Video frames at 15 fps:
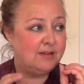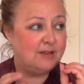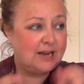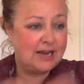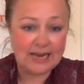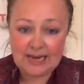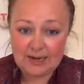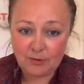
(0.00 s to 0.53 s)

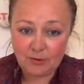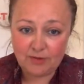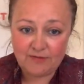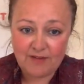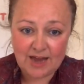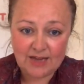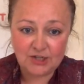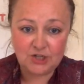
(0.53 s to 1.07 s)
clean all the
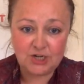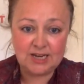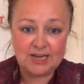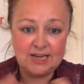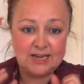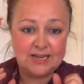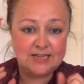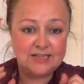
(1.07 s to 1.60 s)

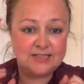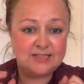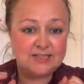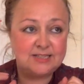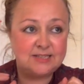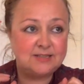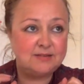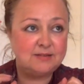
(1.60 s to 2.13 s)

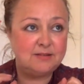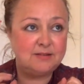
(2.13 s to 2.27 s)
veggies,